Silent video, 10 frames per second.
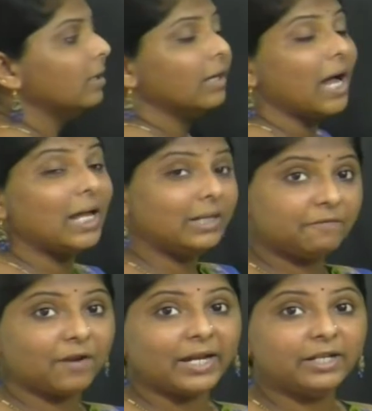are
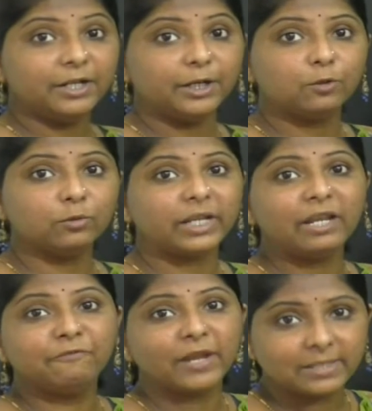divided into
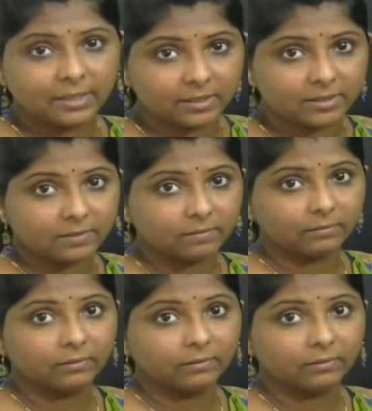3 phases.